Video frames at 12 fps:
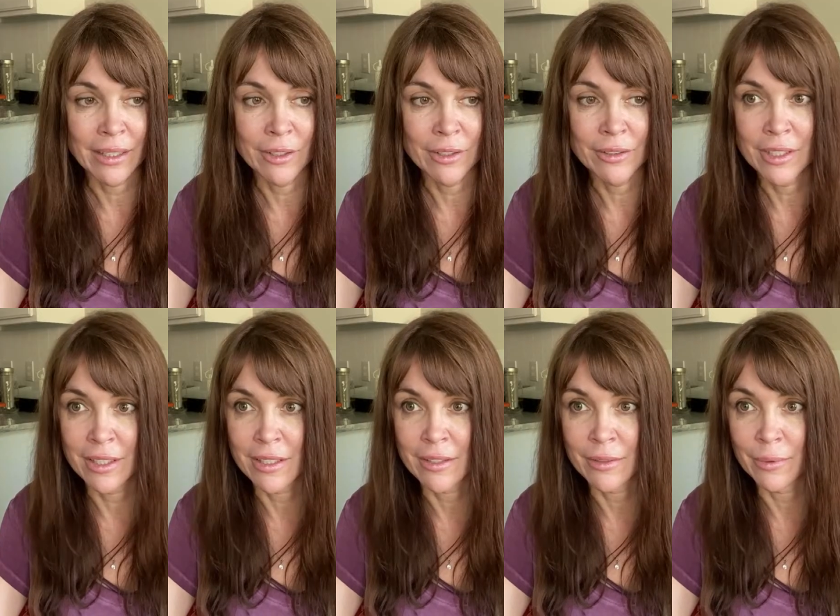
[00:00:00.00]
then I
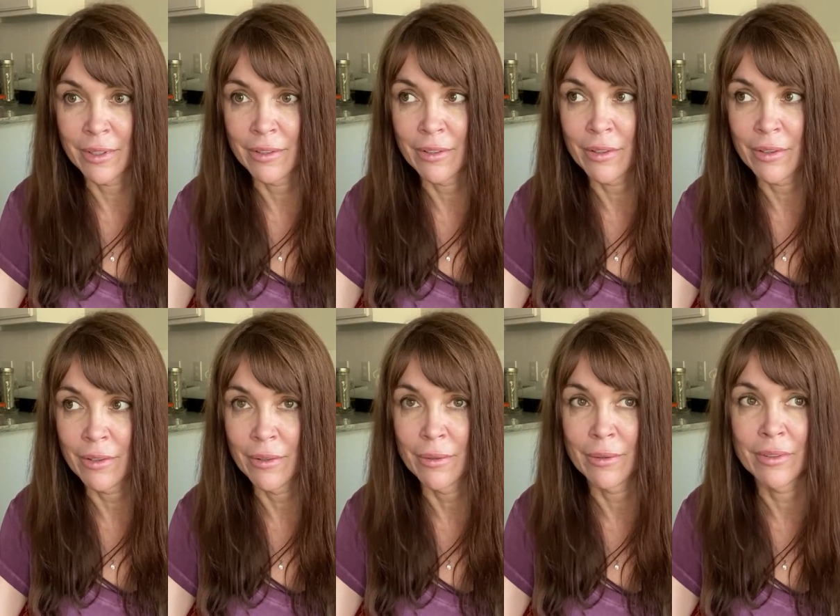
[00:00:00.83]
noticed with
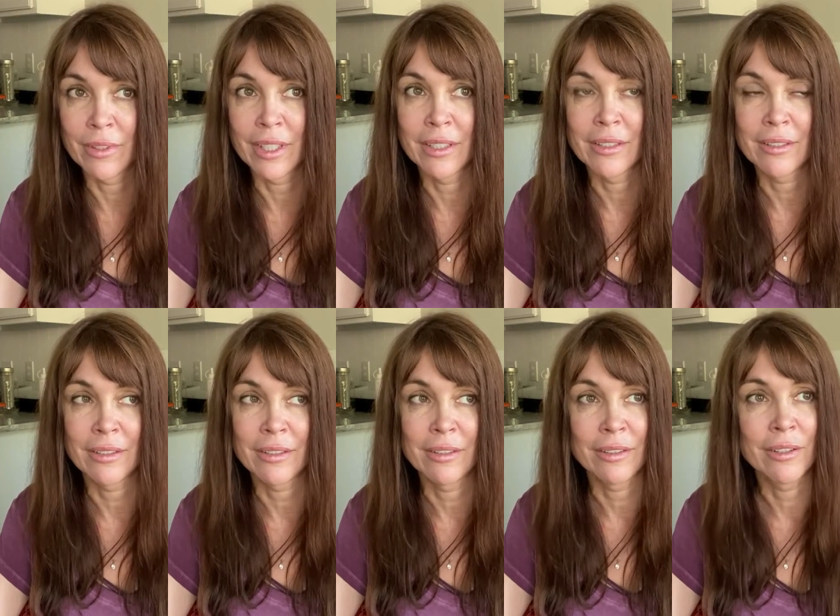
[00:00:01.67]
you
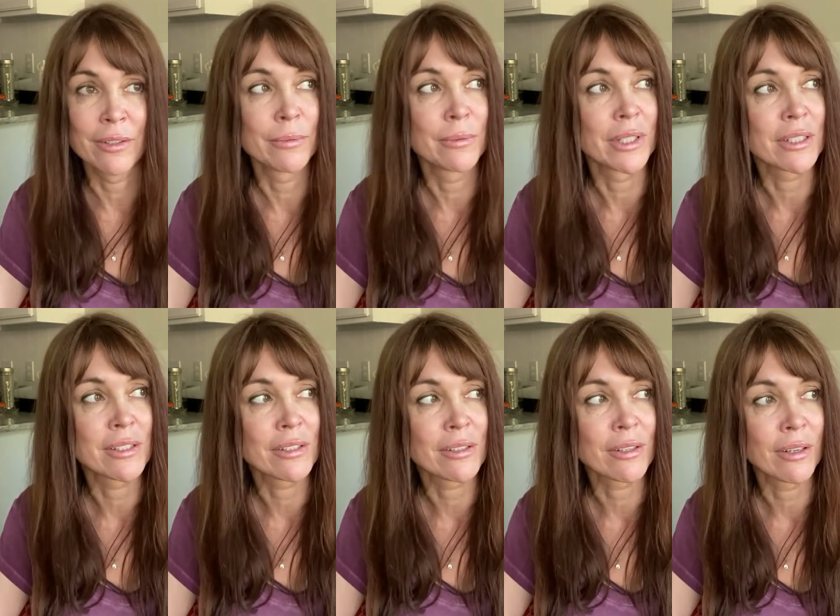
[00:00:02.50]
that you were
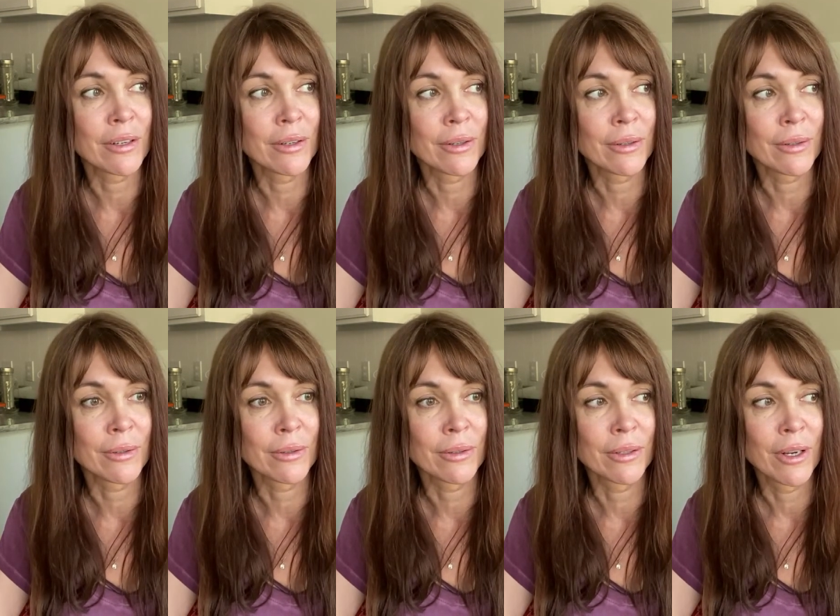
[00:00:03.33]

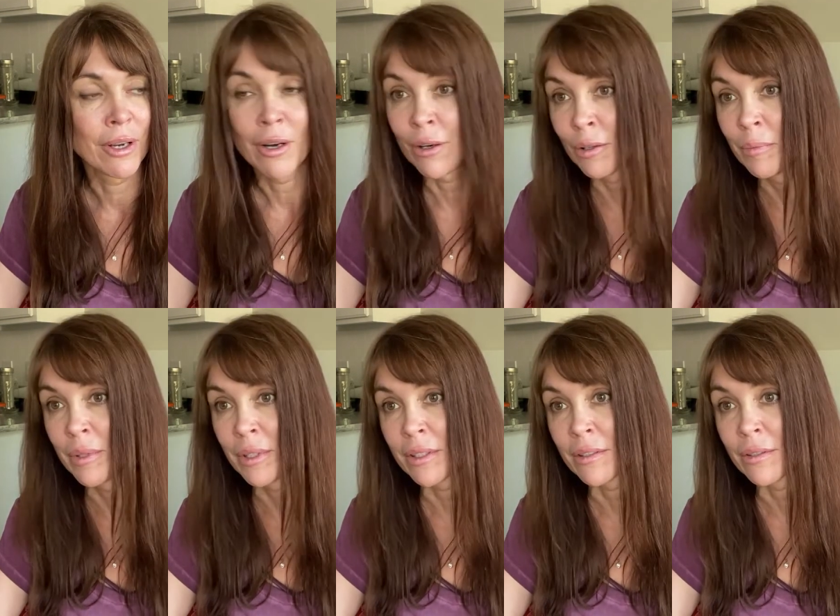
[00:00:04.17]
so
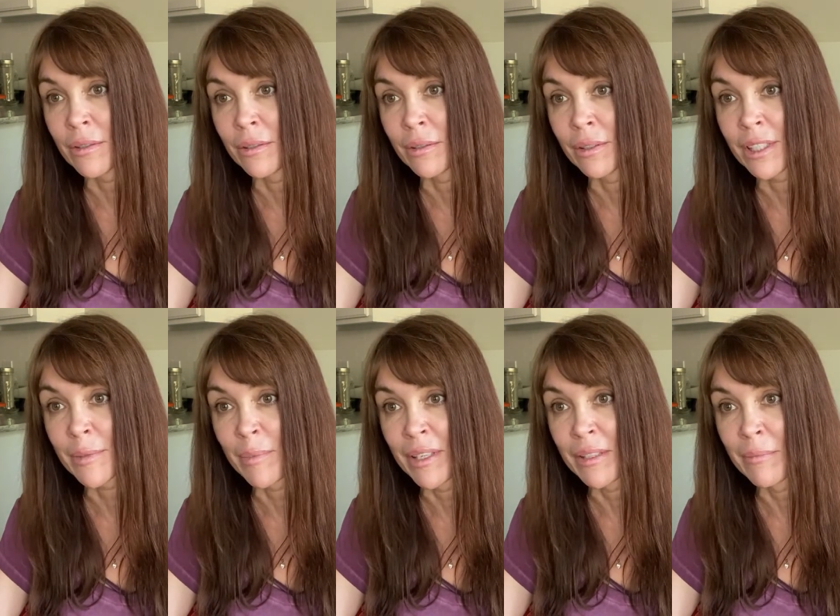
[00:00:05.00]
open to
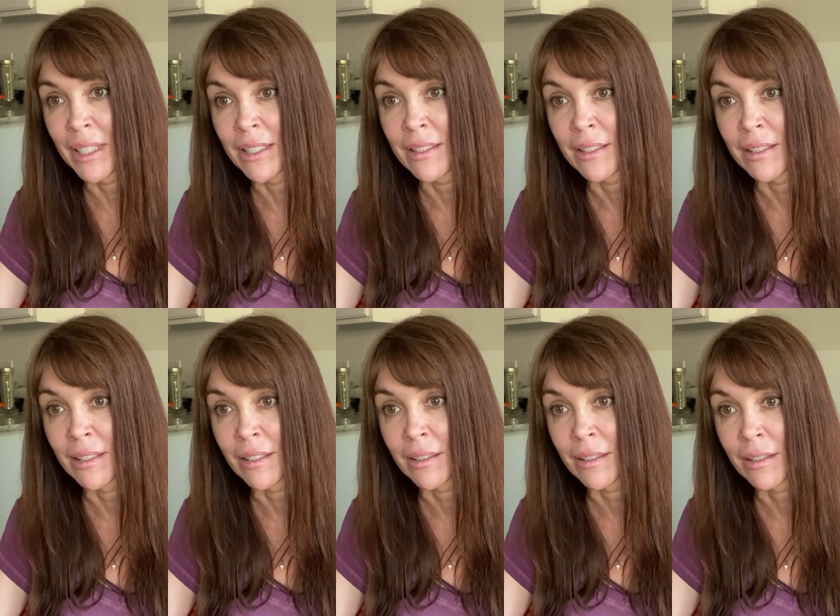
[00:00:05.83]

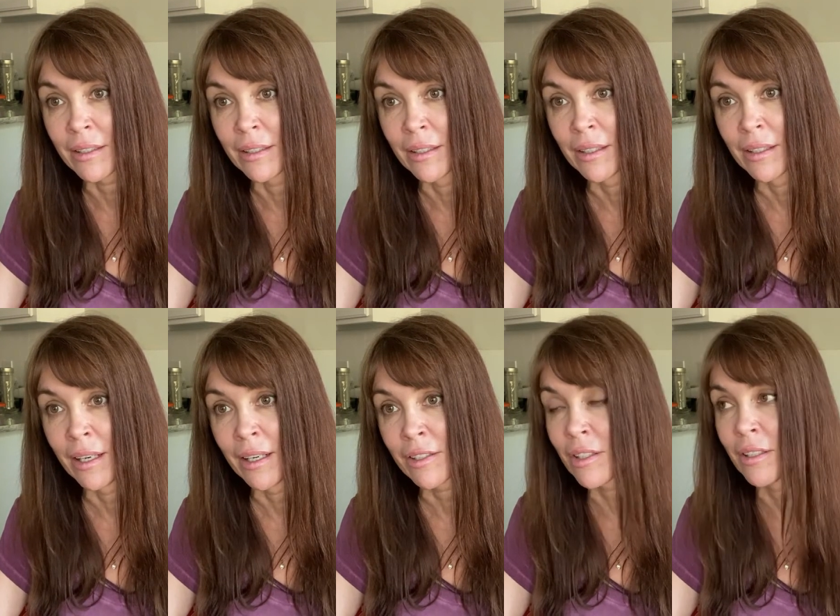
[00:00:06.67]
experimenting.
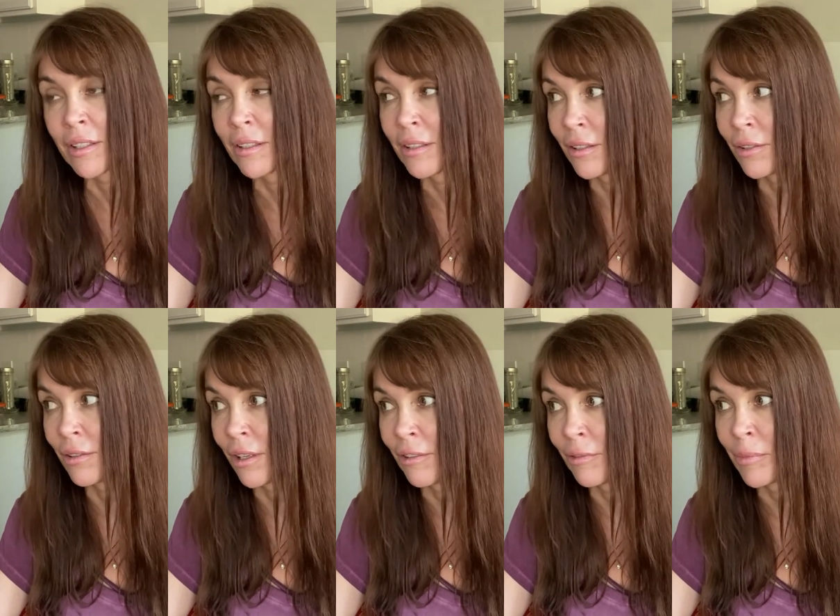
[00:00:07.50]
Actually,
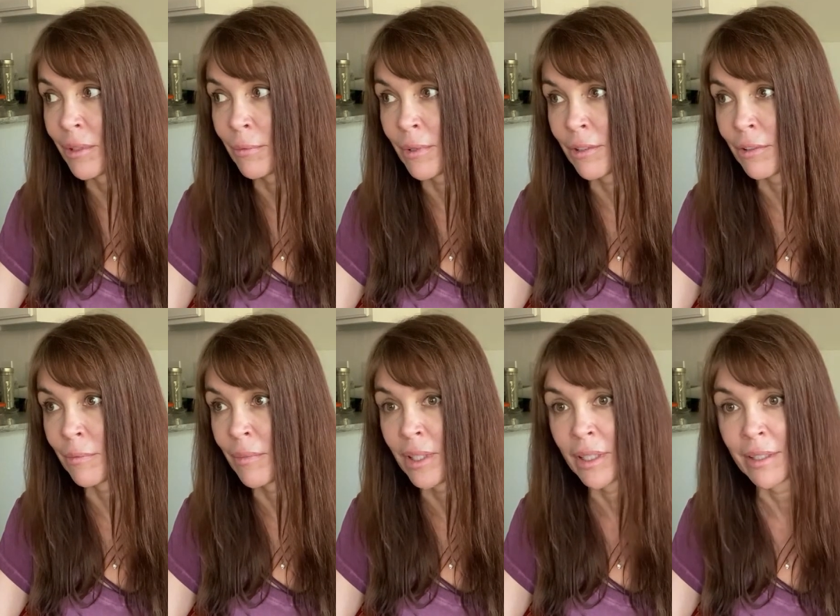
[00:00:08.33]
you have been one
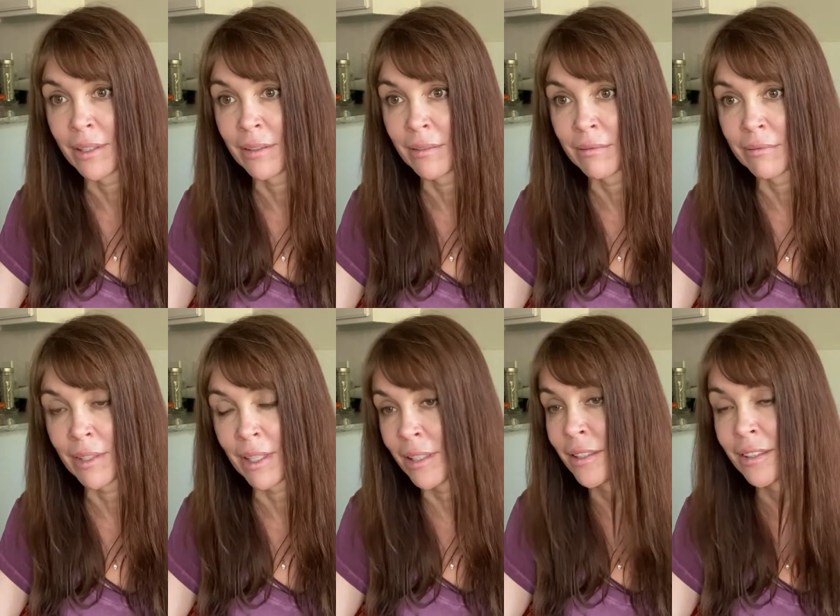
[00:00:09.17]
of my
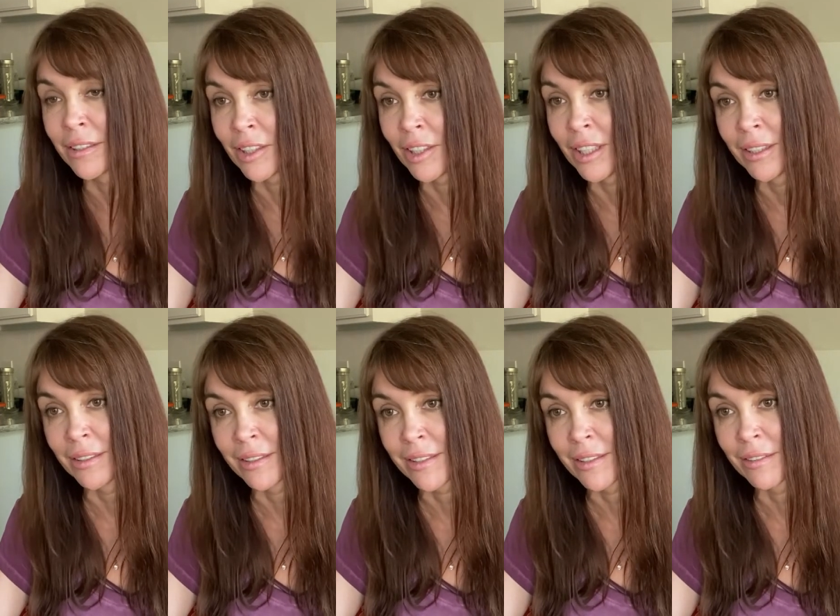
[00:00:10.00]
ideal
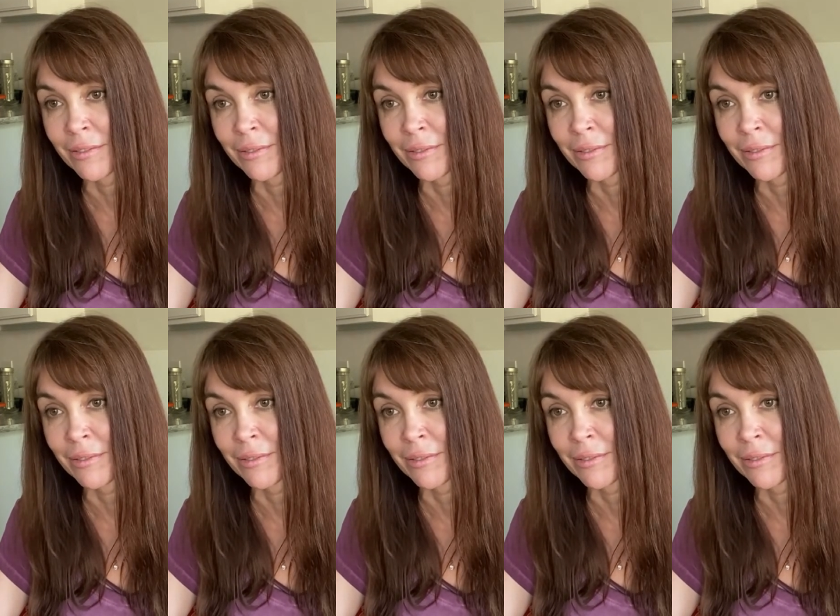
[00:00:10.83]
clients,